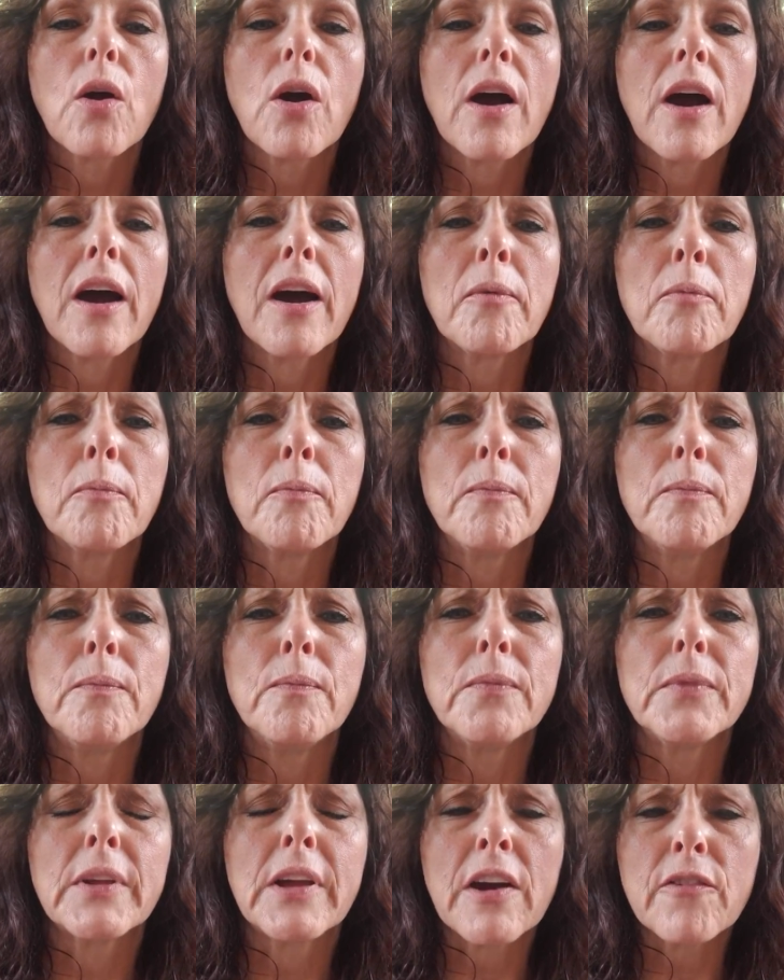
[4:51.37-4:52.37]
A
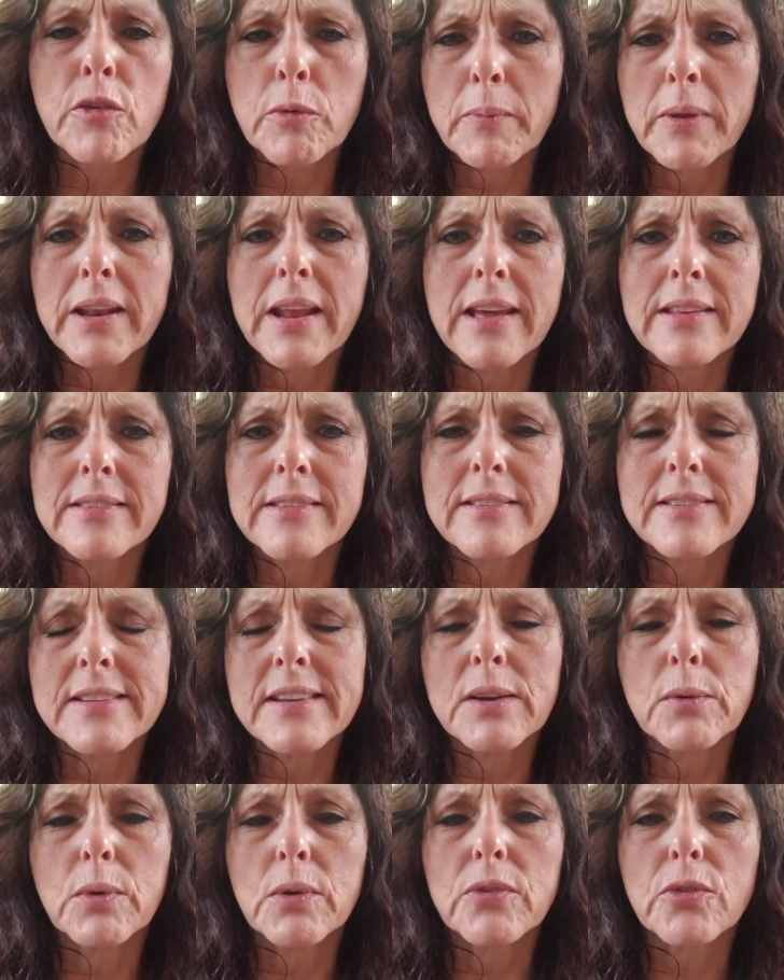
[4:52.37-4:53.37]
government
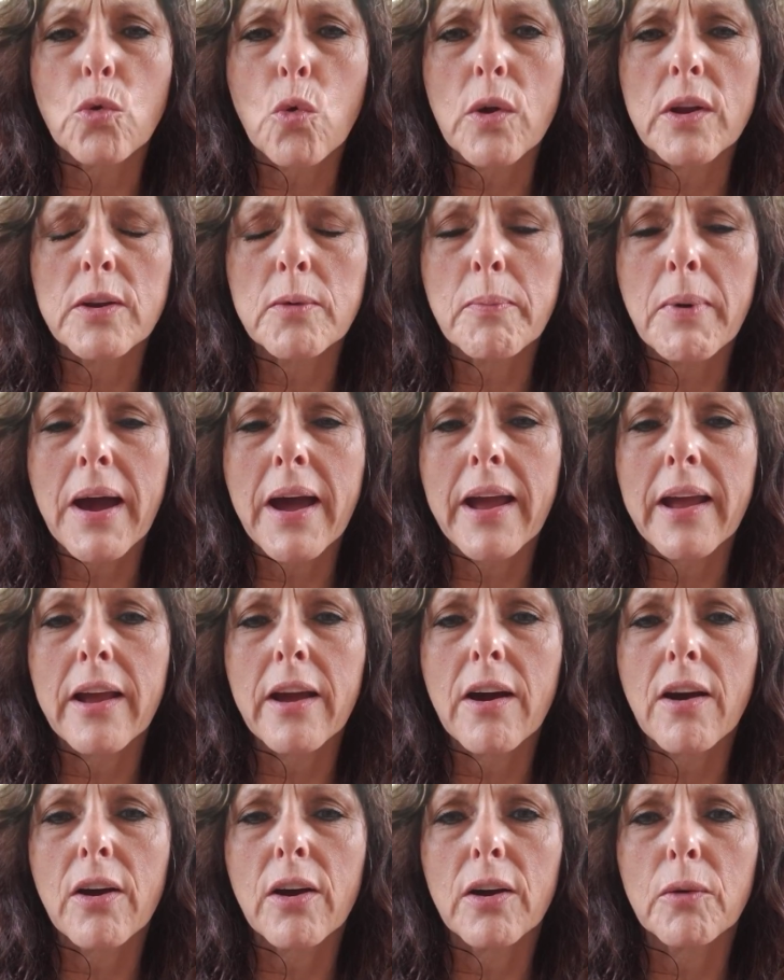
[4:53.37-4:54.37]
entity was going to buy
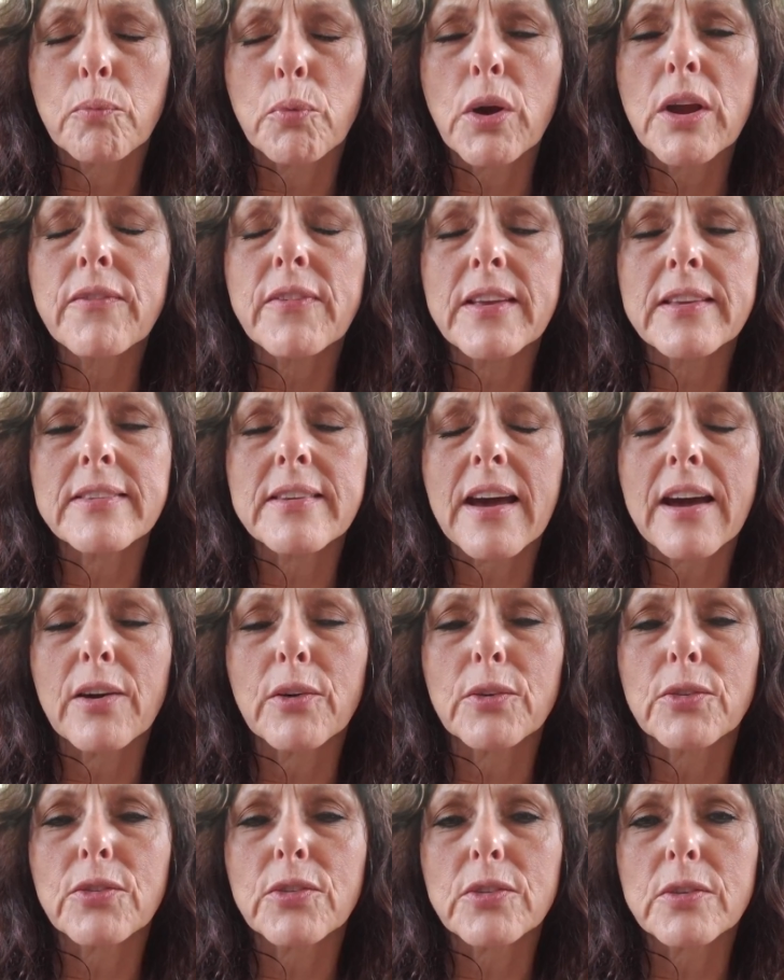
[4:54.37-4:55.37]
our previous
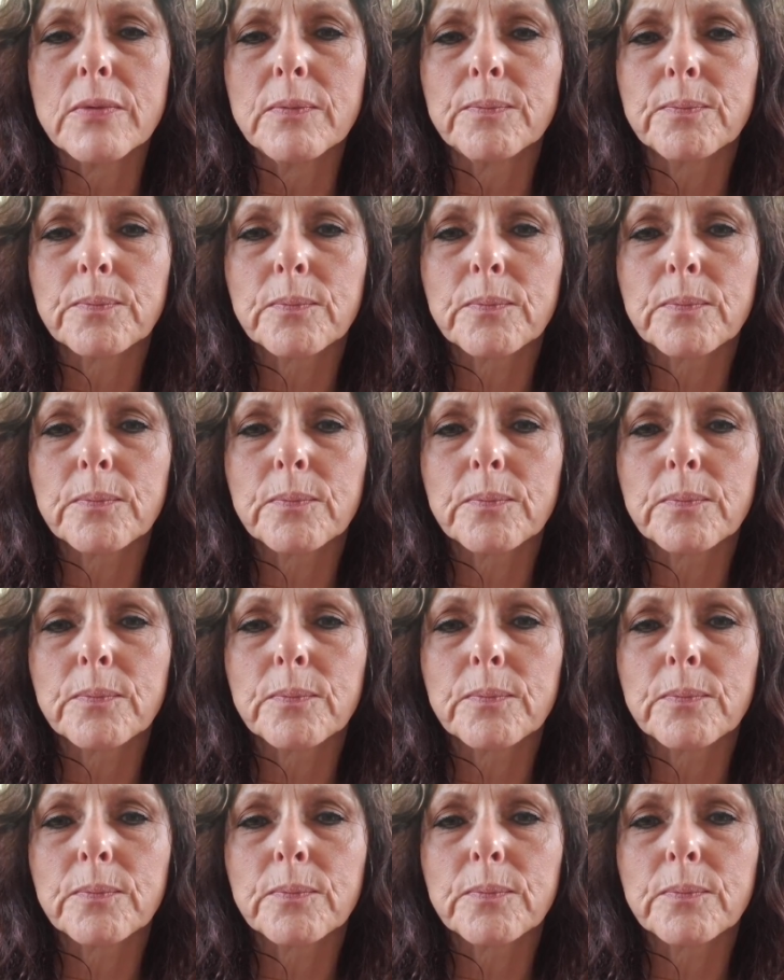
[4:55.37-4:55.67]
house